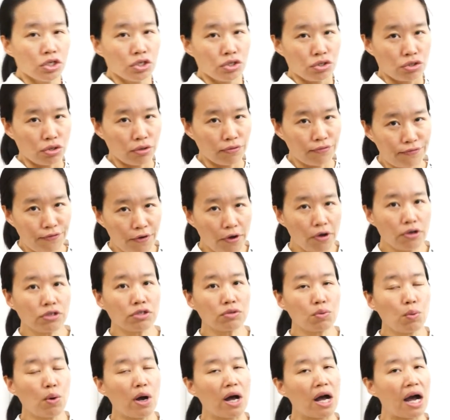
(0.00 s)
So
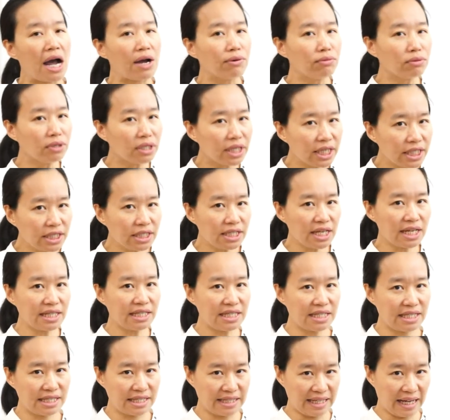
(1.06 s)
first one, I would like to
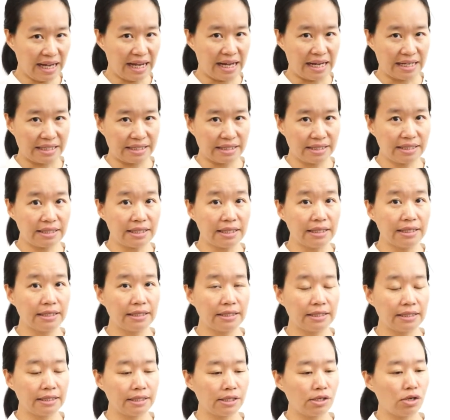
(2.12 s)
understand
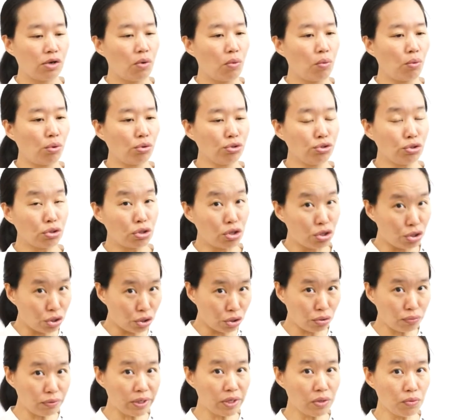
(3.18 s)
your
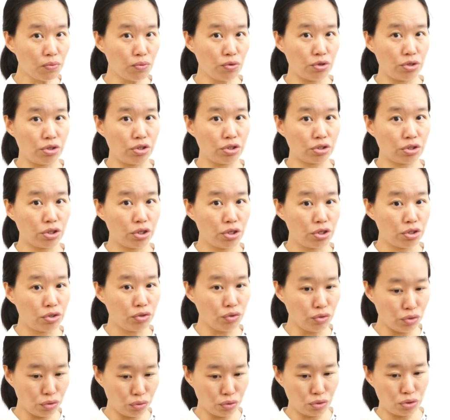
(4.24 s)
current work
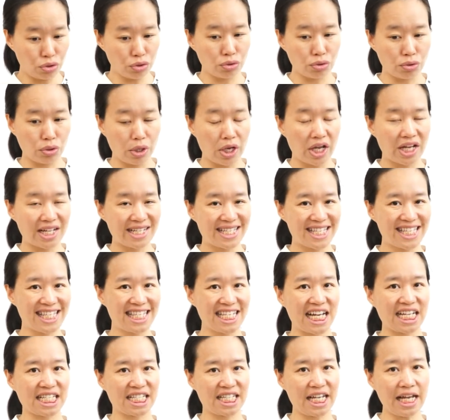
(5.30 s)
you do,
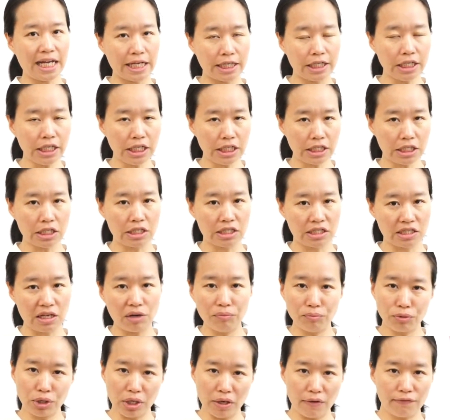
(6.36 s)
does that need to
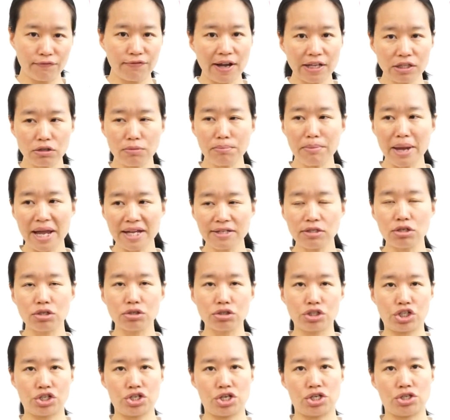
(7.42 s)
some fundamental
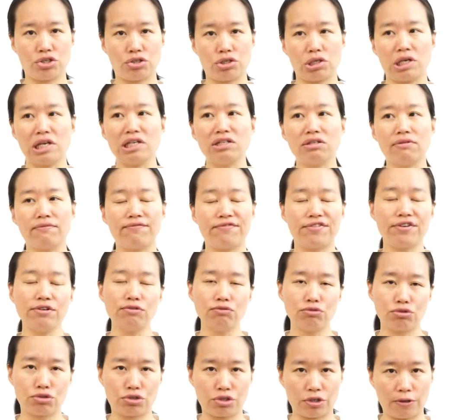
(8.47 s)
change in the
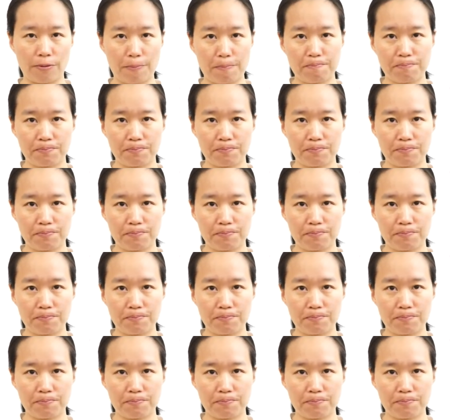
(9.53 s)
future?